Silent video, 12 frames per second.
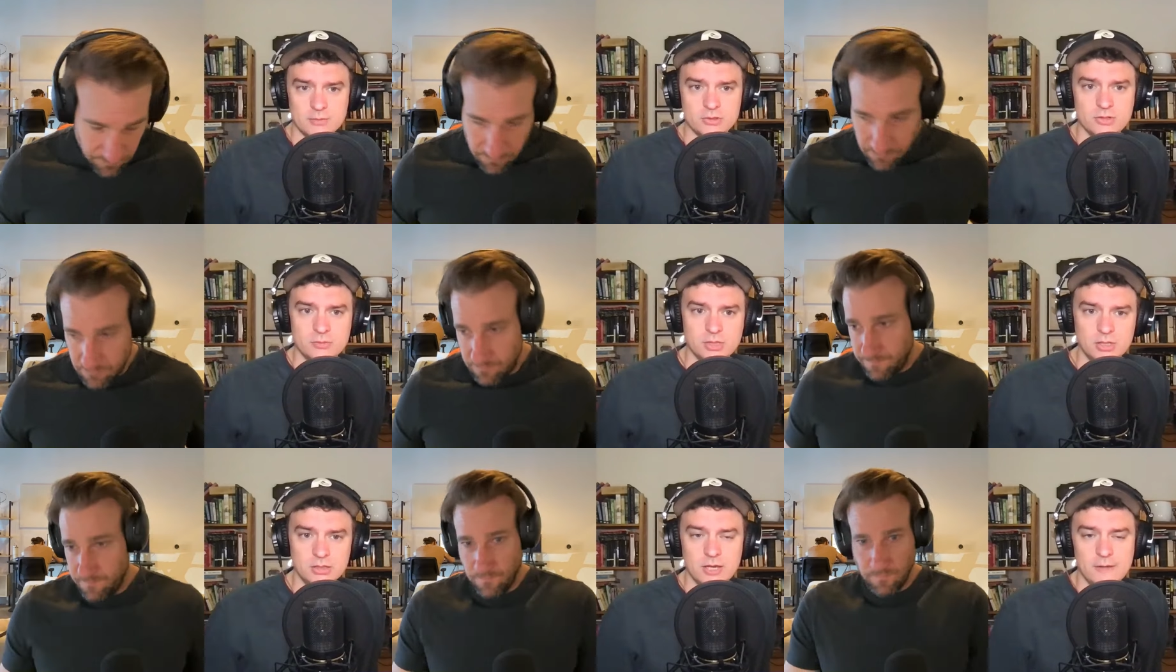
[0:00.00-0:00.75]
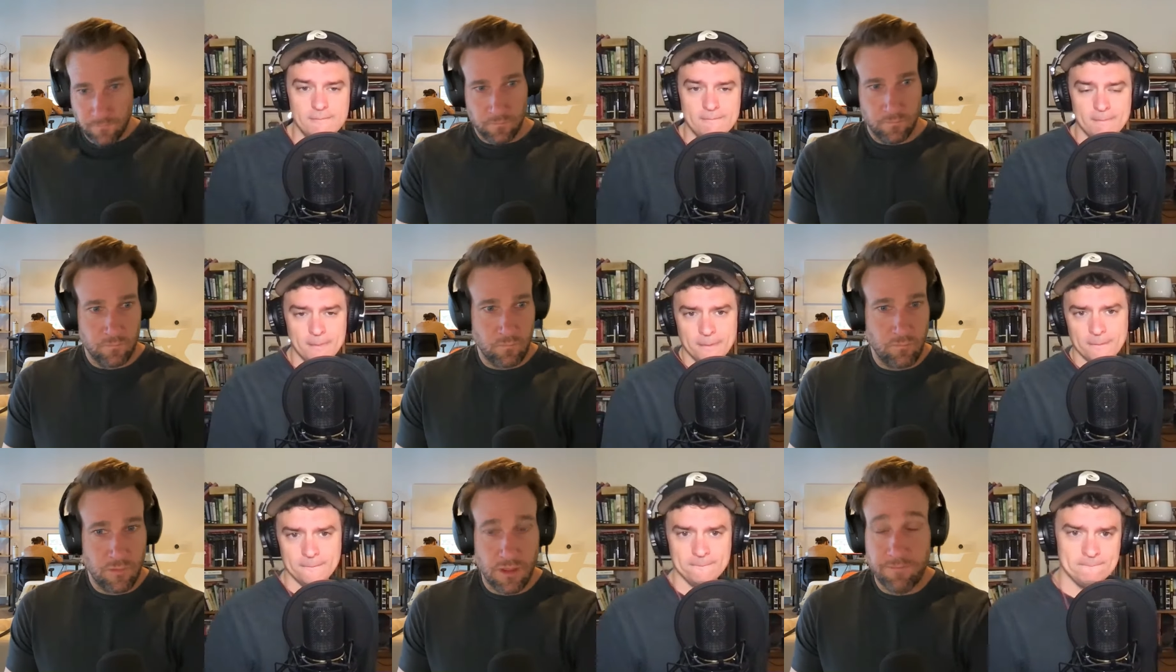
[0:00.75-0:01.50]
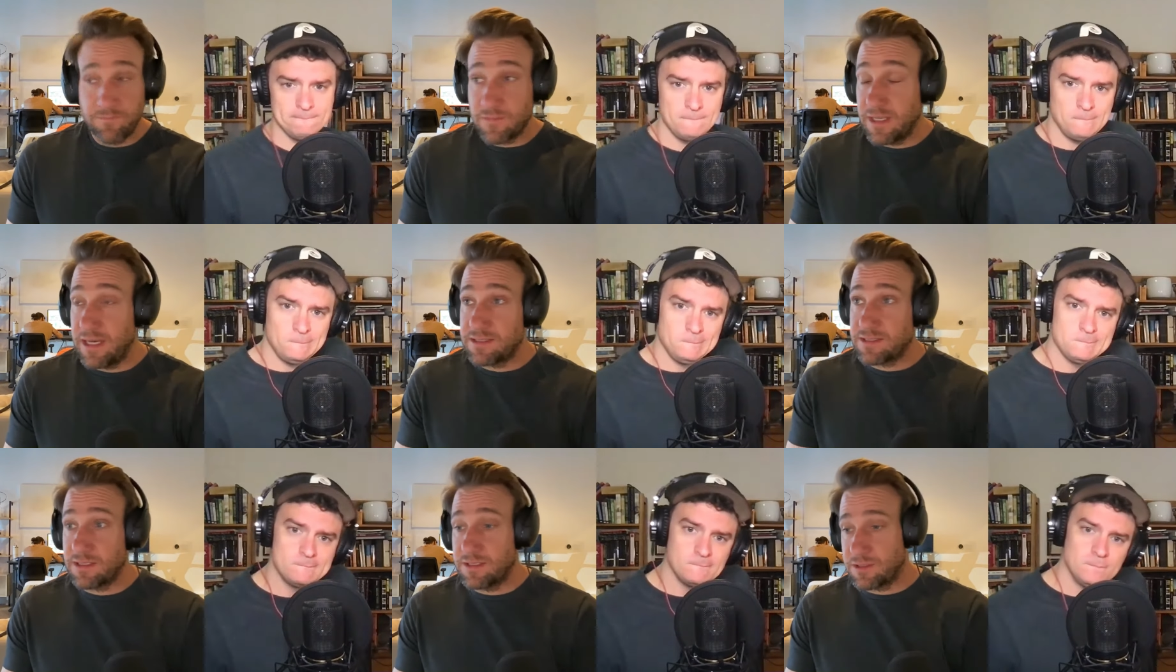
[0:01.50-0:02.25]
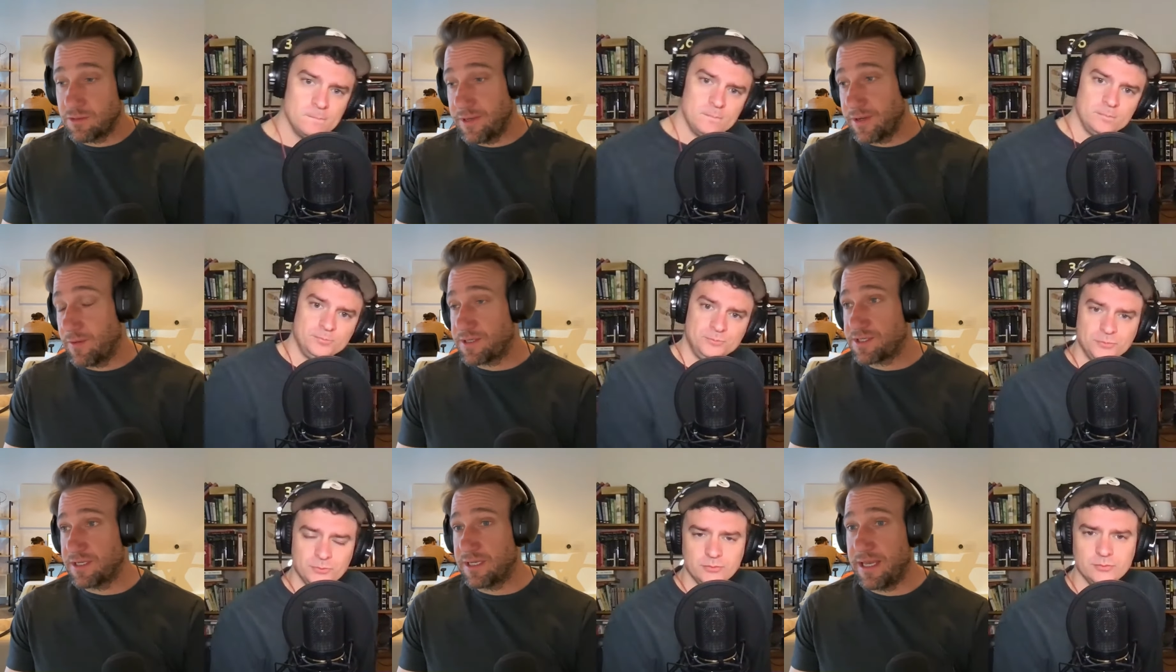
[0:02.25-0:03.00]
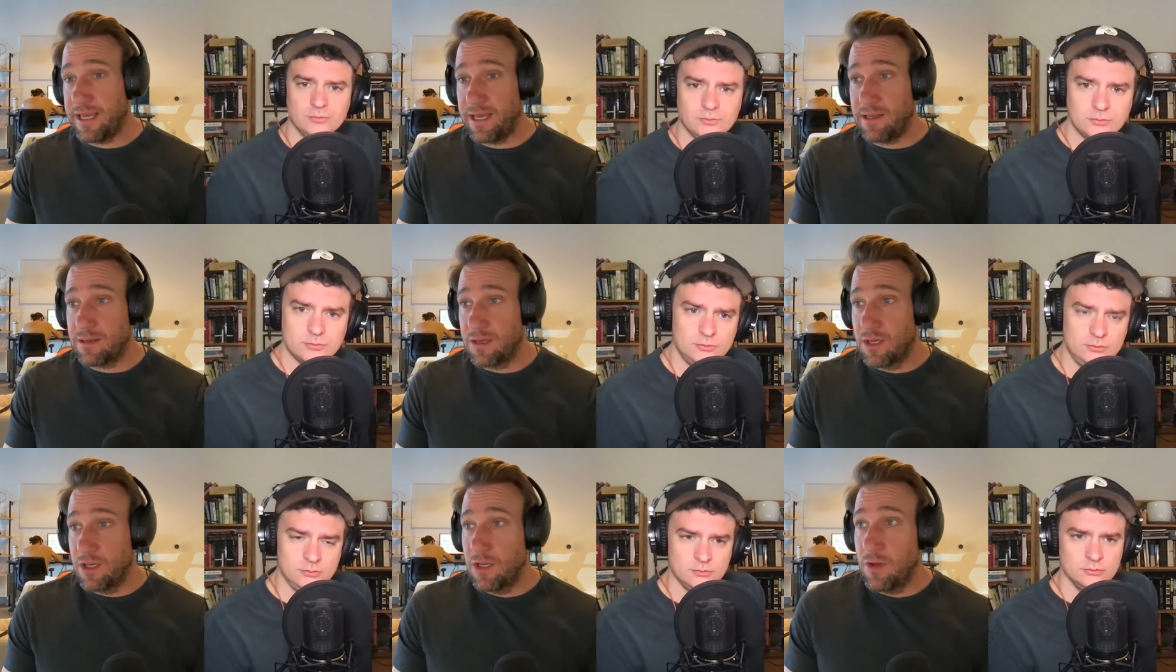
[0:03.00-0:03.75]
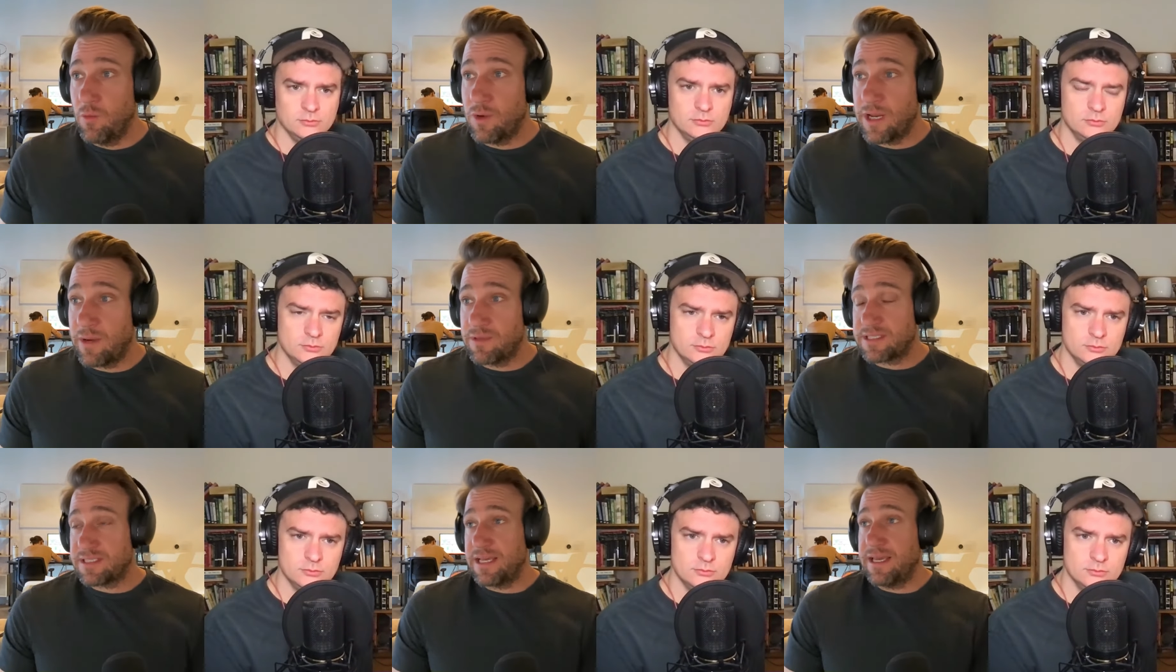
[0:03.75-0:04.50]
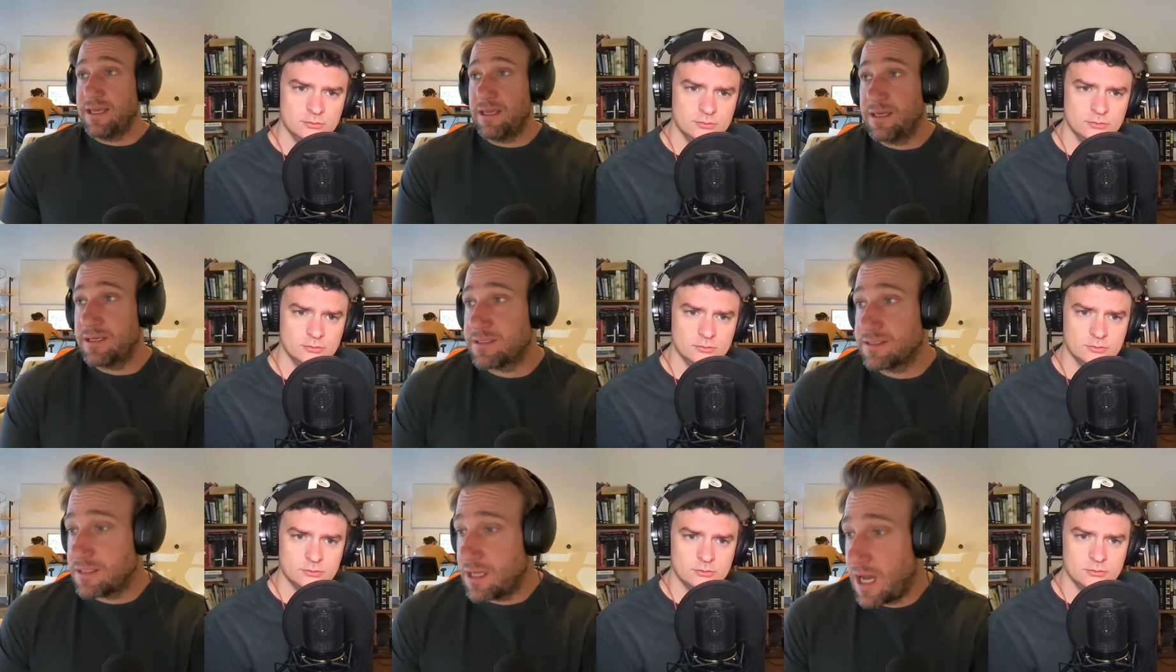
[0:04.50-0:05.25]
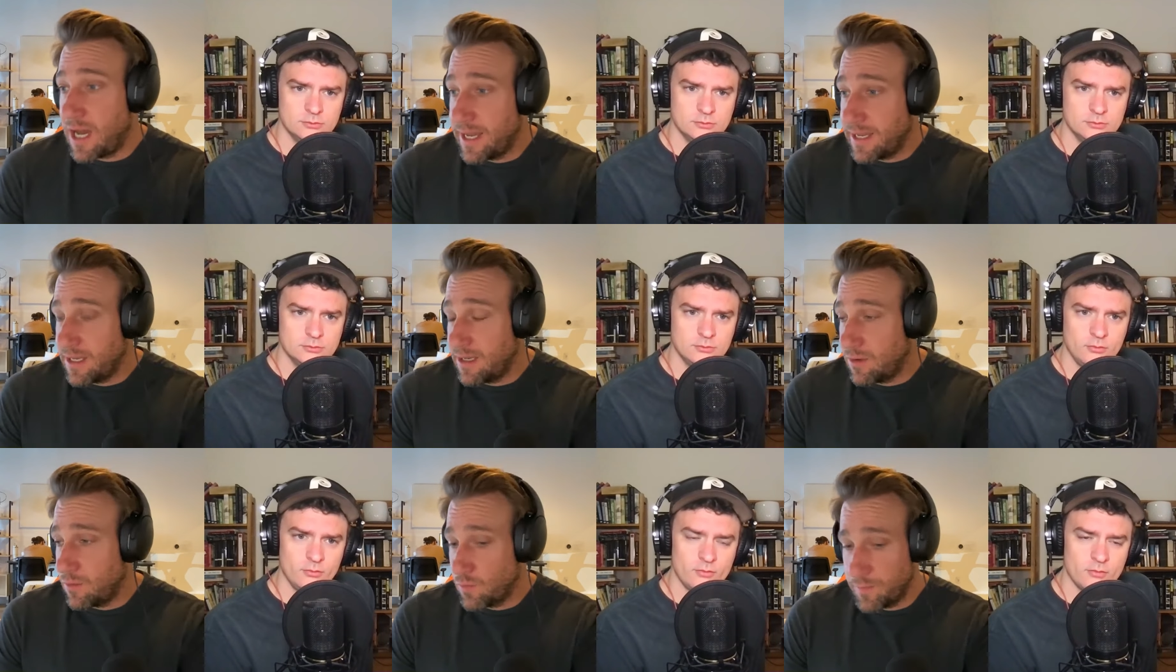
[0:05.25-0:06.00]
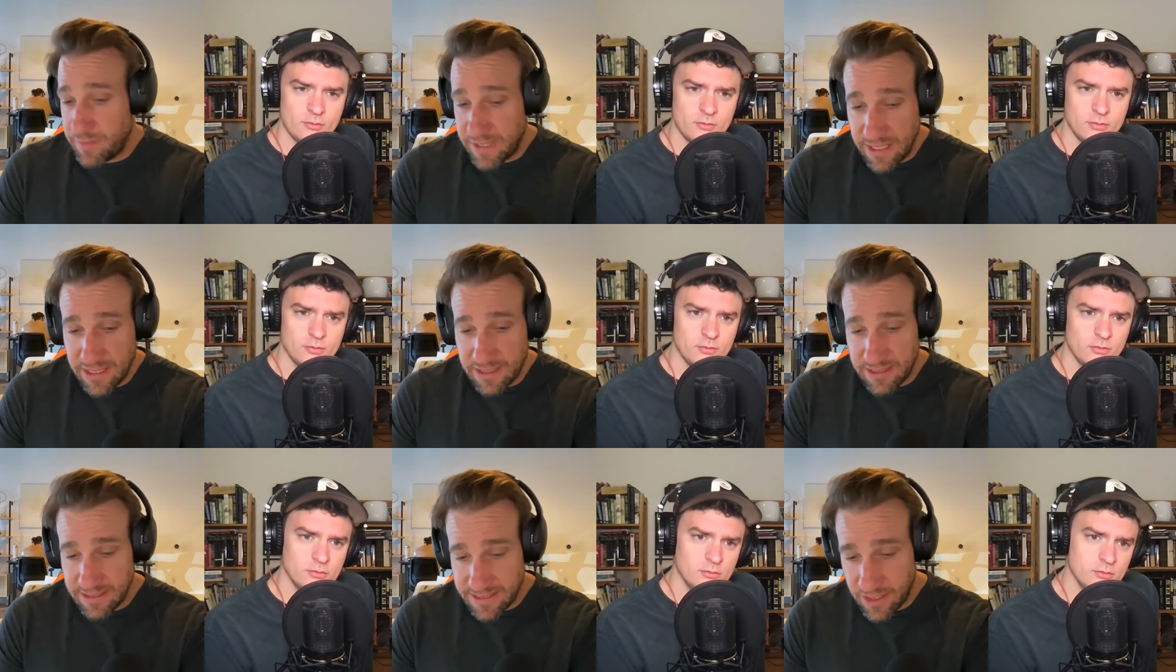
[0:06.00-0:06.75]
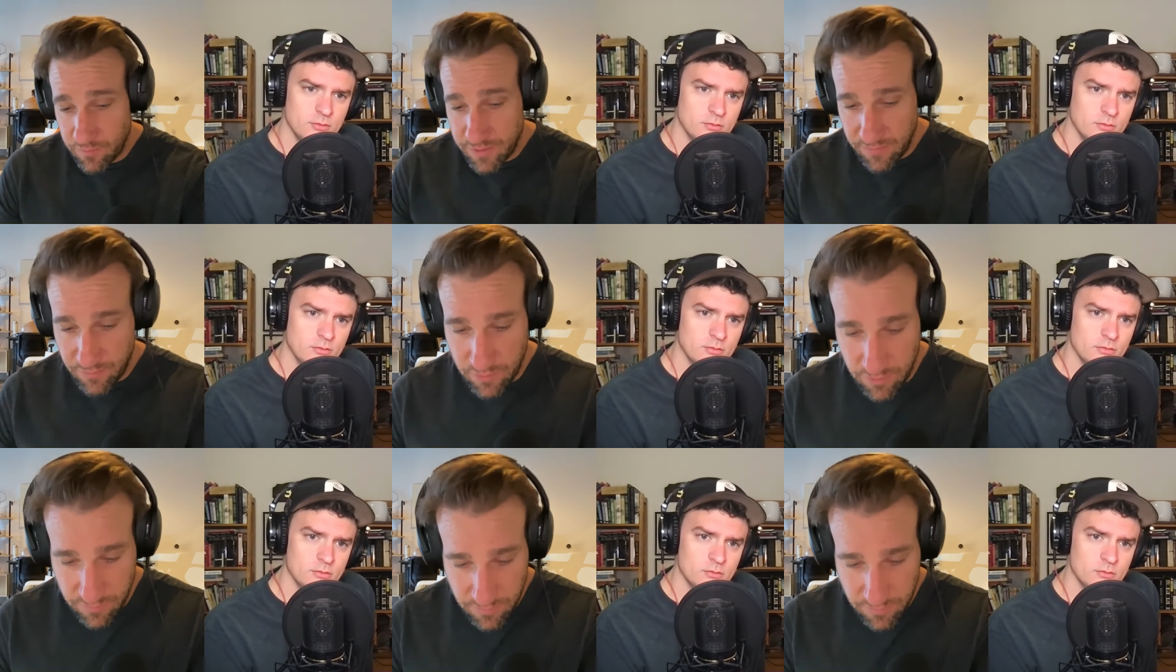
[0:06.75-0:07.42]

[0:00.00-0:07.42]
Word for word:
Speaker 1: caps or something?
Speaker 2: Yeah, it's a, it's a great question. And what I would say is, I repeatedly tell people